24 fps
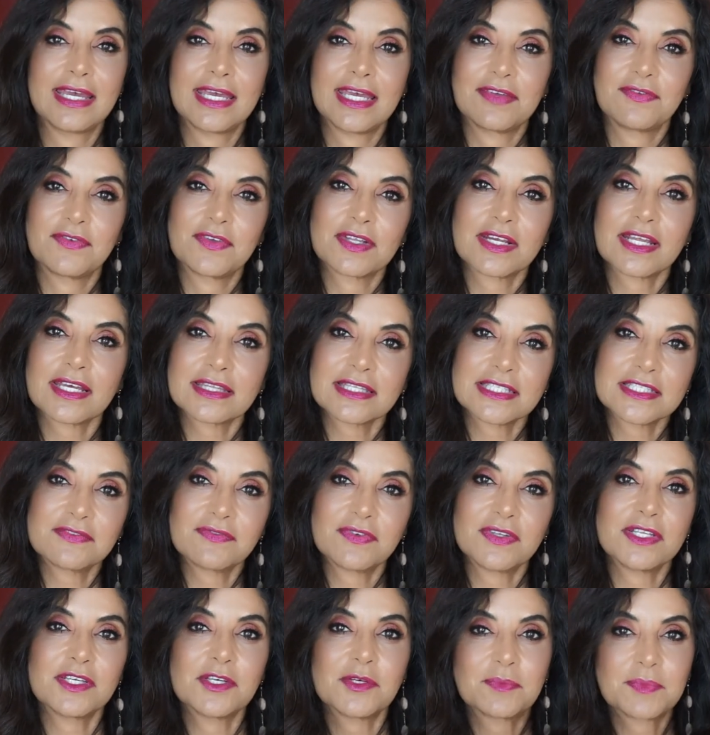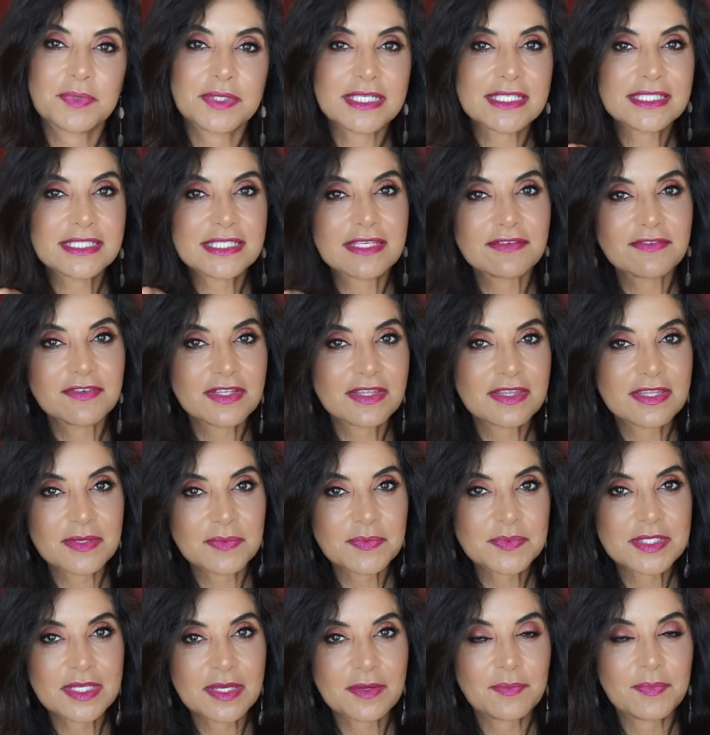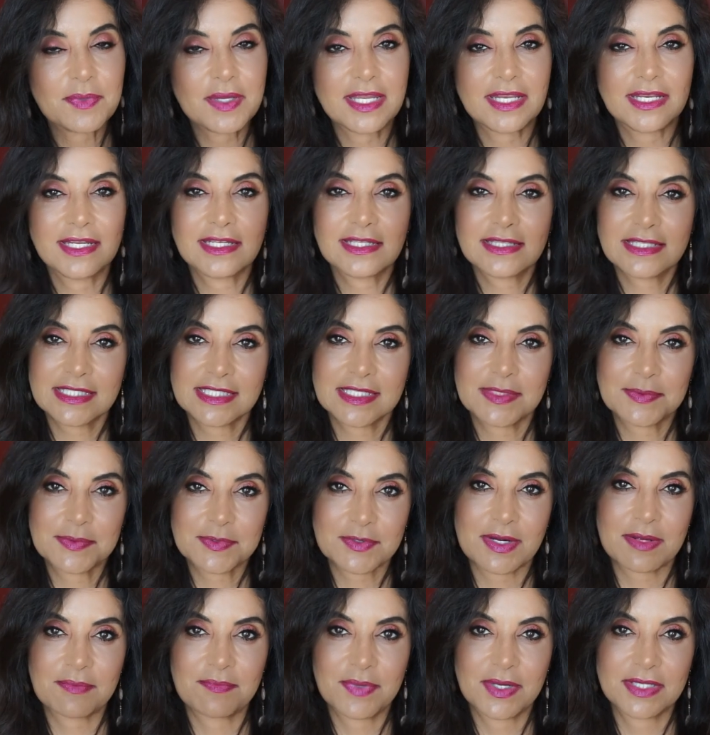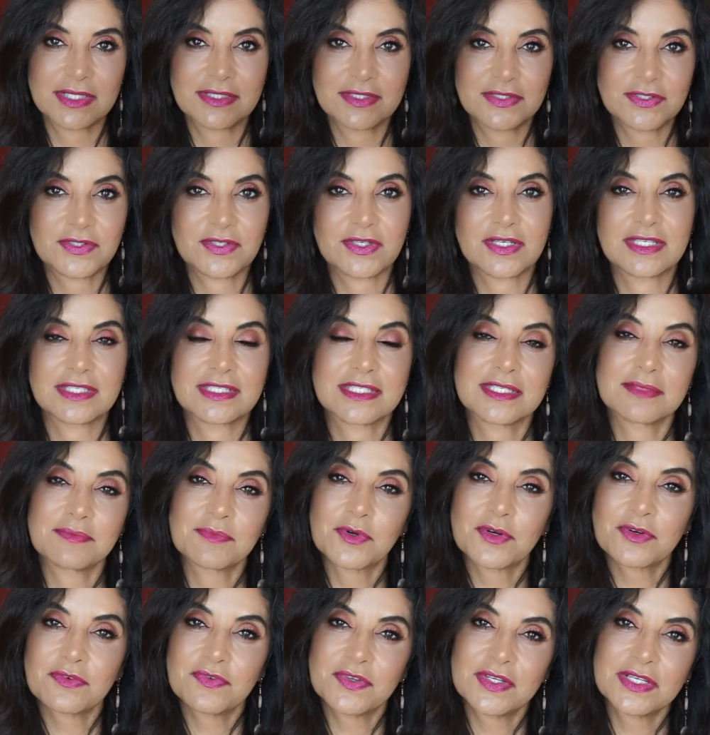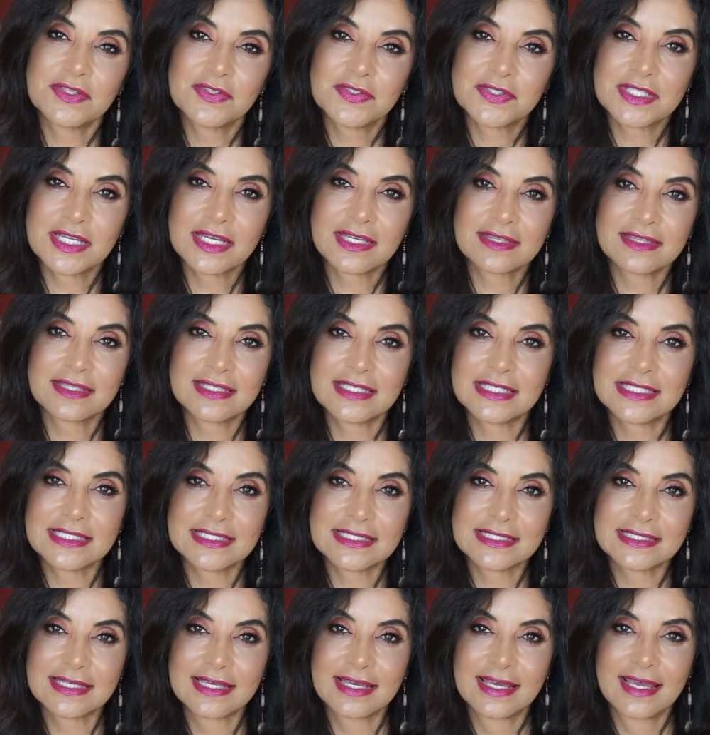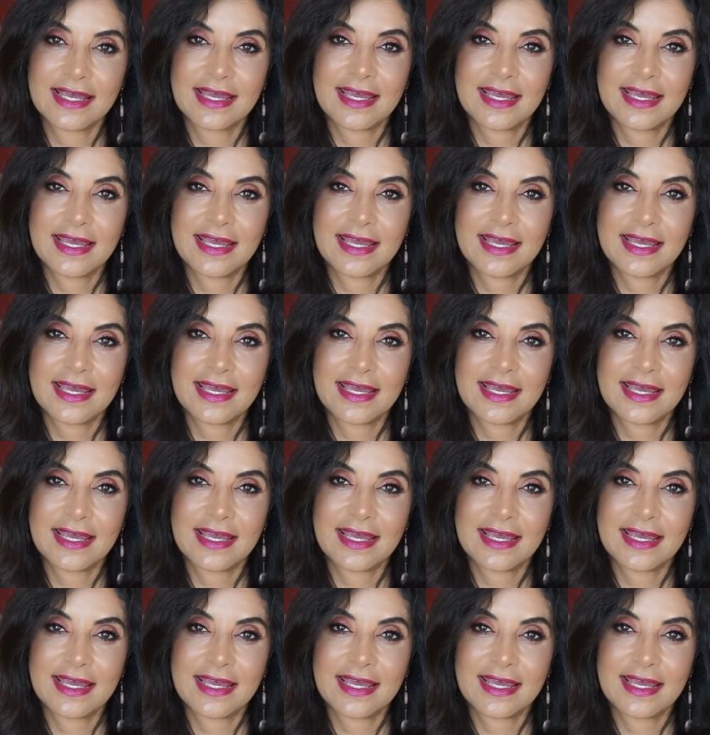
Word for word: If you like this video, please give it a thumbs up and hit the subscribe button so you can see more videos like this.